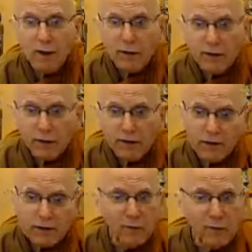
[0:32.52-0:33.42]
So
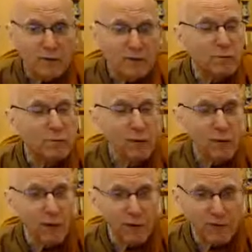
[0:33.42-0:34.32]
that can be
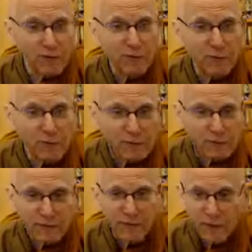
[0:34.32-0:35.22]
inspiring for
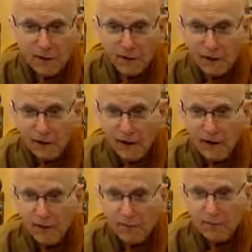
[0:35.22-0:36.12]
us.
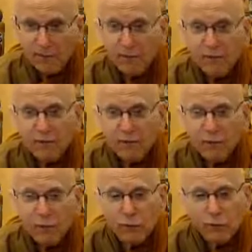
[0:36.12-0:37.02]
And
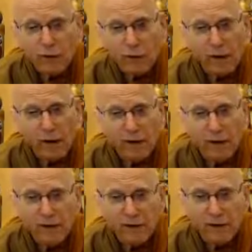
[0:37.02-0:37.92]
of course, one of
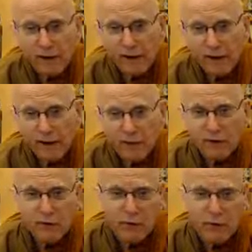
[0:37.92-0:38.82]
the other Kalyana
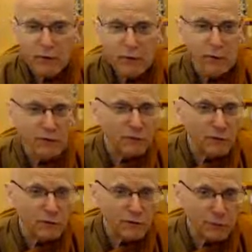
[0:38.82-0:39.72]
Mitras we often
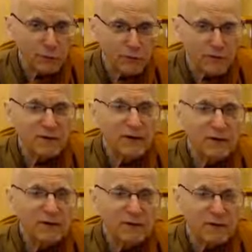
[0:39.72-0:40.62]
overlook is
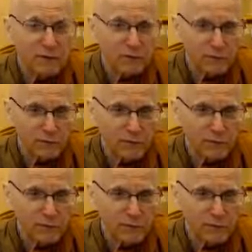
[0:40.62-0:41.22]
ourselves.